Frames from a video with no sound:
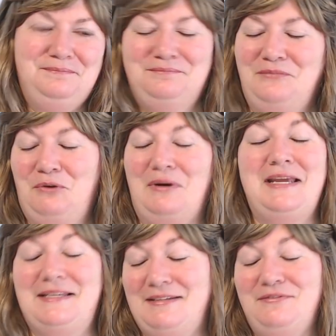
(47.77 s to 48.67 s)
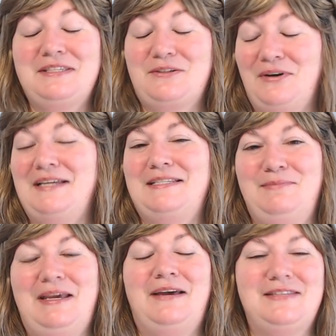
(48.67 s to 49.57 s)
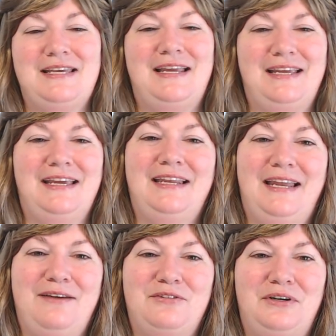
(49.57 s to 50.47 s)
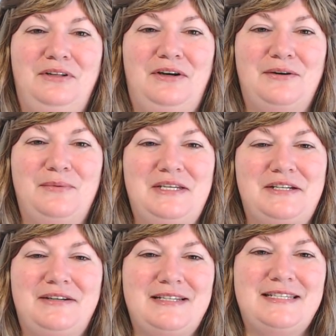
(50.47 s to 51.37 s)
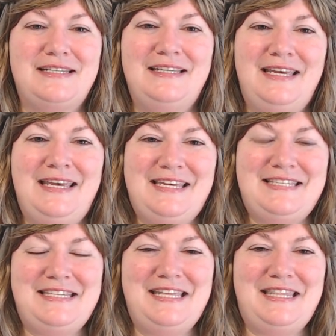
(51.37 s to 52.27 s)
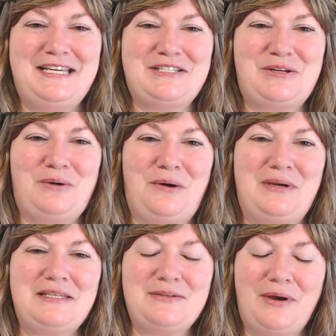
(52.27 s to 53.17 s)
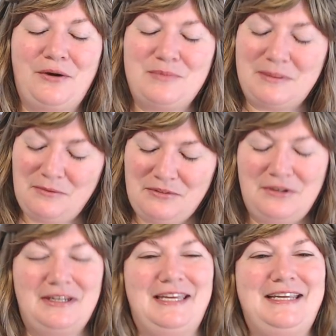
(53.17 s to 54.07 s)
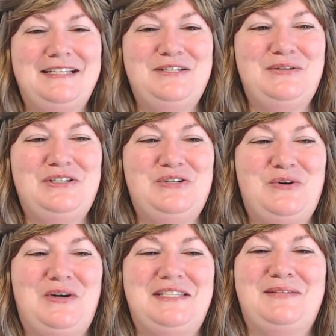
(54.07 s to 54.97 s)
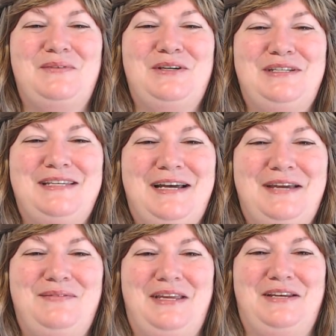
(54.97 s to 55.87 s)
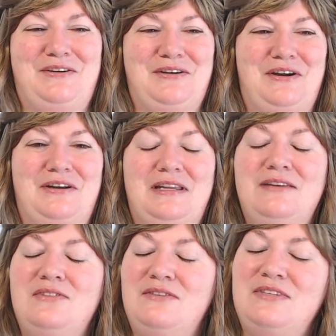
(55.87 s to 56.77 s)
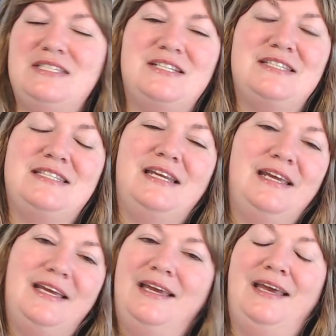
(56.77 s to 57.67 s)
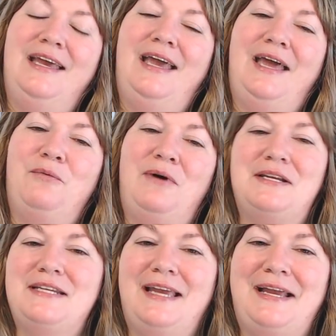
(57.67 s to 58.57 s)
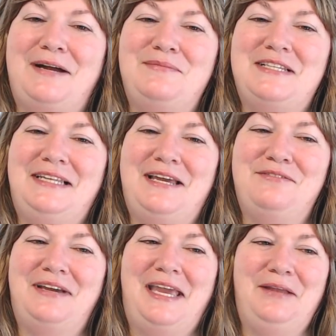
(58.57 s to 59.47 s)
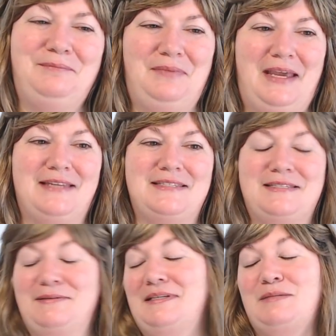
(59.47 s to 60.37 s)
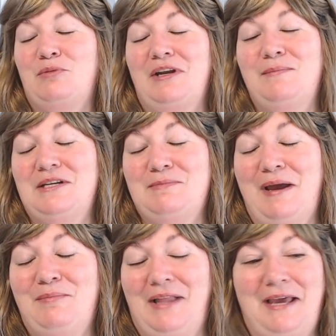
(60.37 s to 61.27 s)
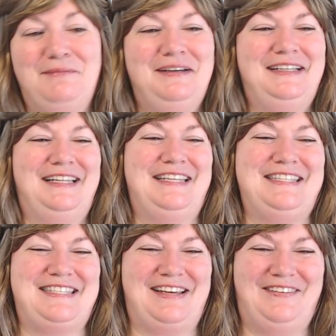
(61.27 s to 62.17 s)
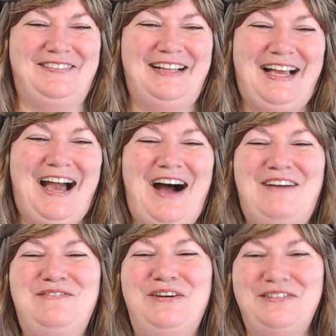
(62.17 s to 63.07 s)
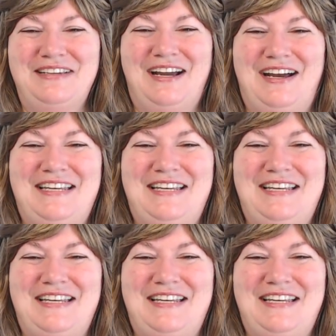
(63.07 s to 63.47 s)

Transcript: great. It feels great to be outside again after a long winter and to see things growing. So I hope some of you are getting to enjoy some good time in your yard, even if it's just sitting and watching it come to life again, as is pretty much my plan. So moving on